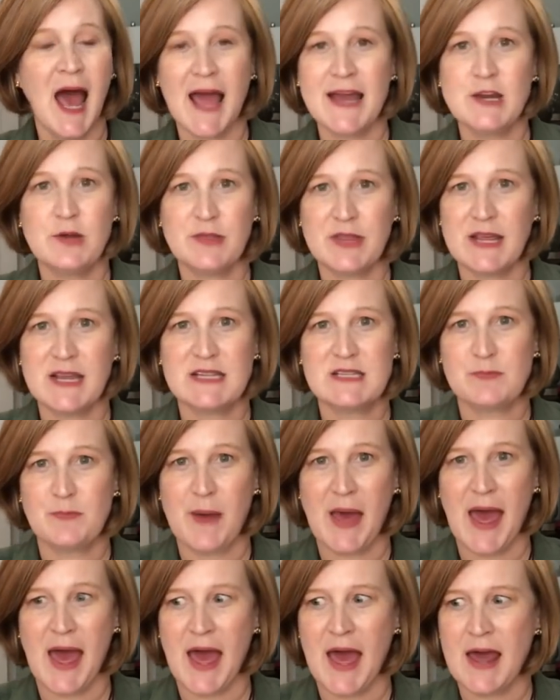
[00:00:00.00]
I don't think it's
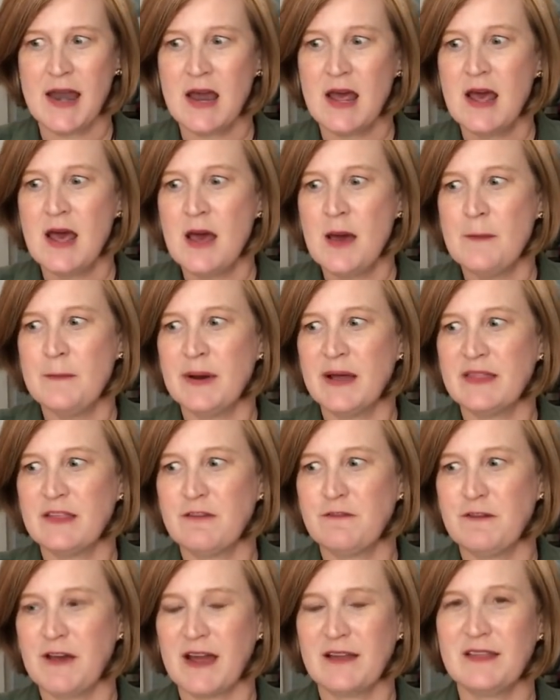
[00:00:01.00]
bad, but
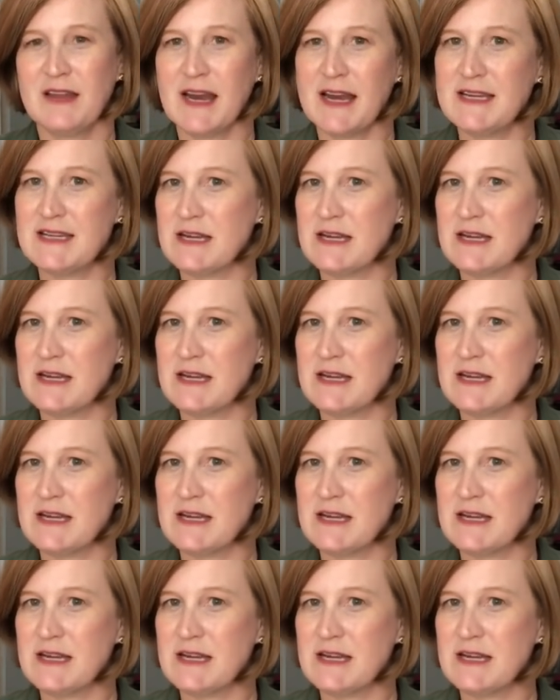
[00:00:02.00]
the fact that I